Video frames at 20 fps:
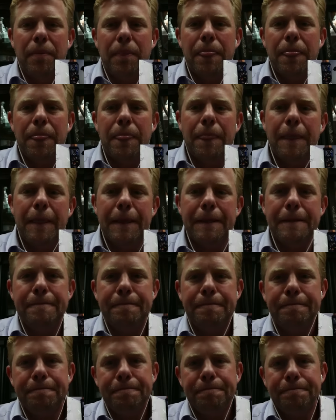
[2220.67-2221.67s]
got a young
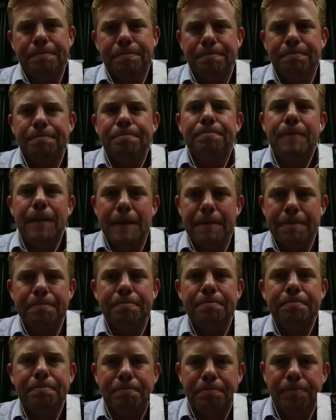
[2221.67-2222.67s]
family, dude, right?
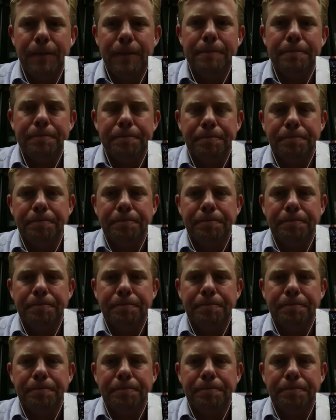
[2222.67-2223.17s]
Yeah. And so many